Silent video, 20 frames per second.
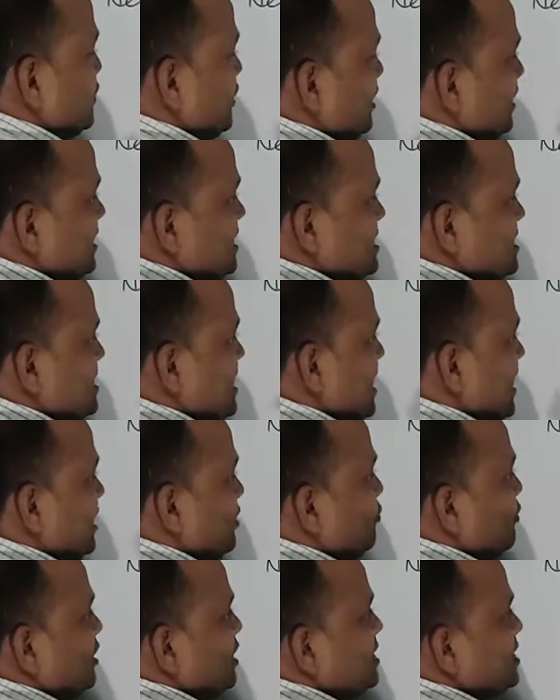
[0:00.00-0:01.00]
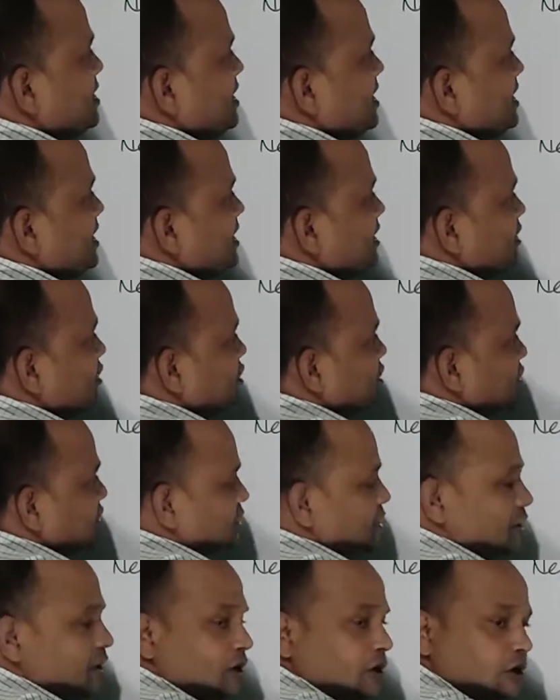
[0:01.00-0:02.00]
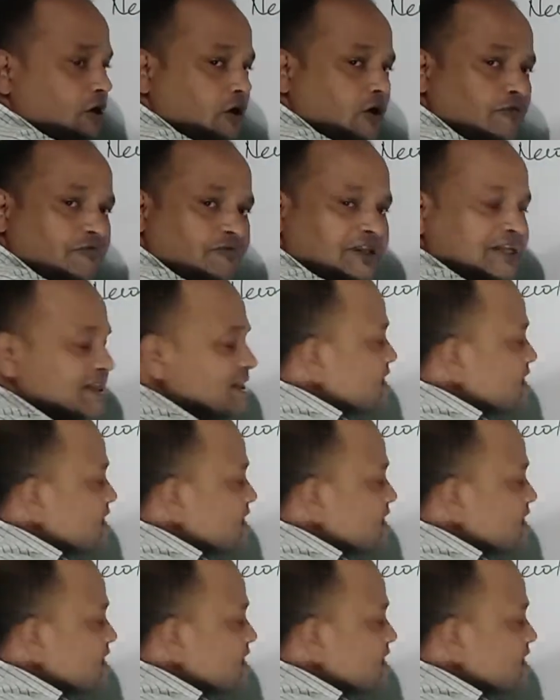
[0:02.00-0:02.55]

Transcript: understand what is the relation of these